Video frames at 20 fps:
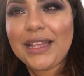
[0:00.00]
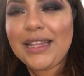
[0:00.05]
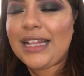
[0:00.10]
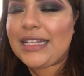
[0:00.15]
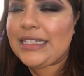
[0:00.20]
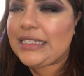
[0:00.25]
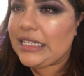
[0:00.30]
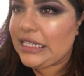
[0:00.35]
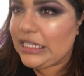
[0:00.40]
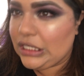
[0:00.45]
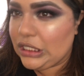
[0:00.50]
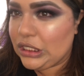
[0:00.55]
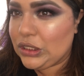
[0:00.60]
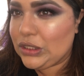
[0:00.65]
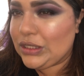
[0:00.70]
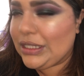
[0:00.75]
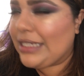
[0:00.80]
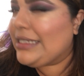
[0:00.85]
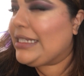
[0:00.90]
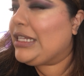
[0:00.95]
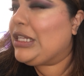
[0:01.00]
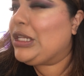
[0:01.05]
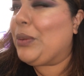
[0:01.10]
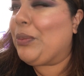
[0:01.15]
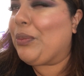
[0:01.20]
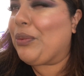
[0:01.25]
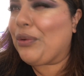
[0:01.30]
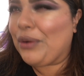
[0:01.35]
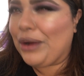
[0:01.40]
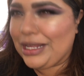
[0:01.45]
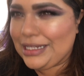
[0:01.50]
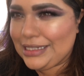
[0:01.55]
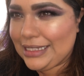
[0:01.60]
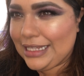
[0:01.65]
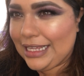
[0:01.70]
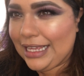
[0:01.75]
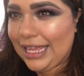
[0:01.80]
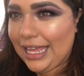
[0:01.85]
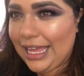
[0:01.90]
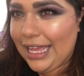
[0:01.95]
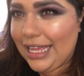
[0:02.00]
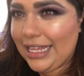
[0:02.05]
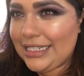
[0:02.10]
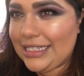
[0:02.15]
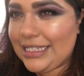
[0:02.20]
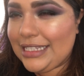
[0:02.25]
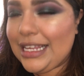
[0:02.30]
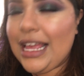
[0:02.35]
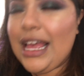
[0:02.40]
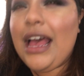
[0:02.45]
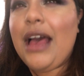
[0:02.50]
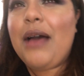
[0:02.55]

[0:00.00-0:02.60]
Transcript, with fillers: that's a little that's a little pressing it